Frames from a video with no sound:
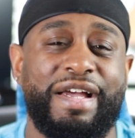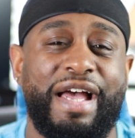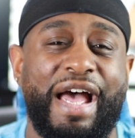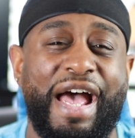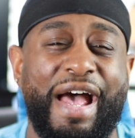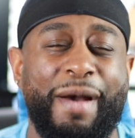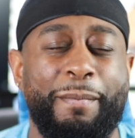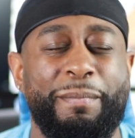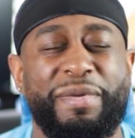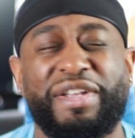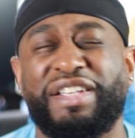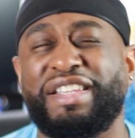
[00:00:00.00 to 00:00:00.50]

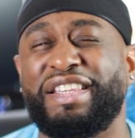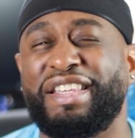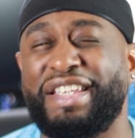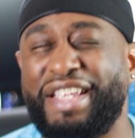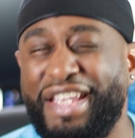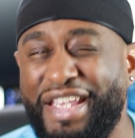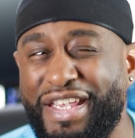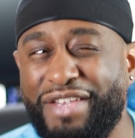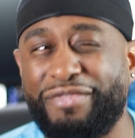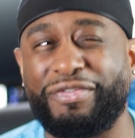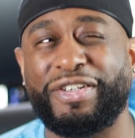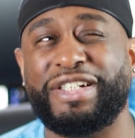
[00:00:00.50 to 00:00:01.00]
I
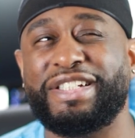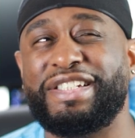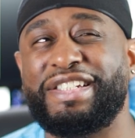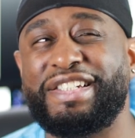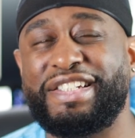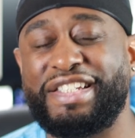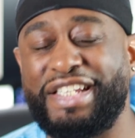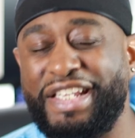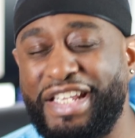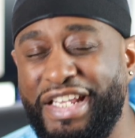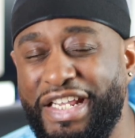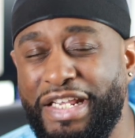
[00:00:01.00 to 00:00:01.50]
believe, a
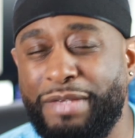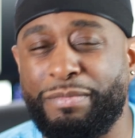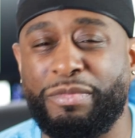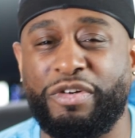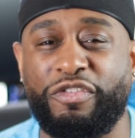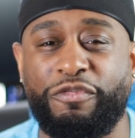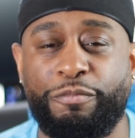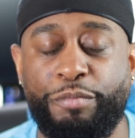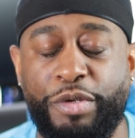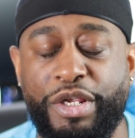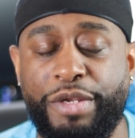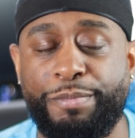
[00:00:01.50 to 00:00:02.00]
team
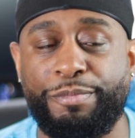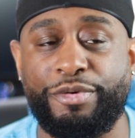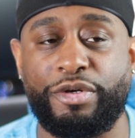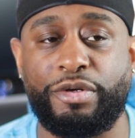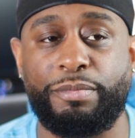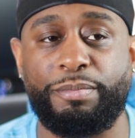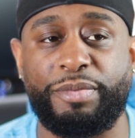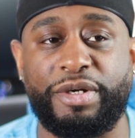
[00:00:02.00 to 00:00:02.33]
of people,